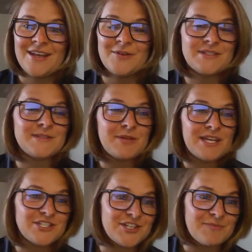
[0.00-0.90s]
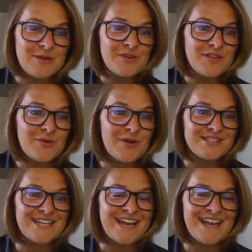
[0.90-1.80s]
It was a pleasure to be with you all
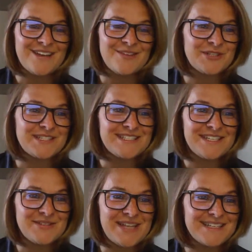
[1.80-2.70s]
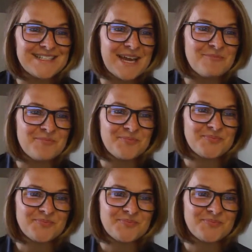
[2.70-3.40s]
today, and we'll see you next time.